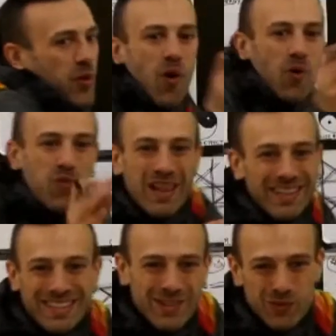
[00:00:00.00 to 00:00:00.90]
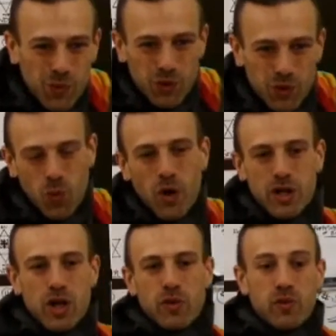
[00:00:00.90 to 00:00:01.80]
where they're all relative to
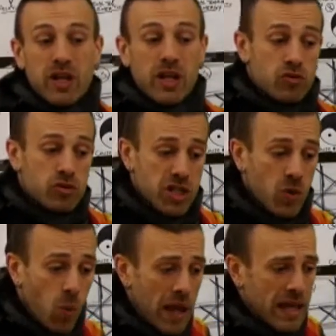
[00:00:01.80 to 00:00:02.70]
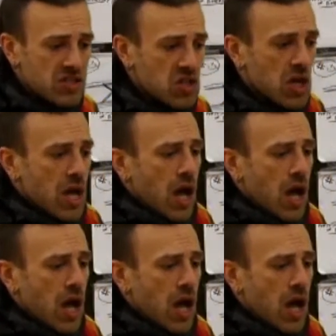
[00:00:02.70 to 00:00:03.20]
one another in interesting ways.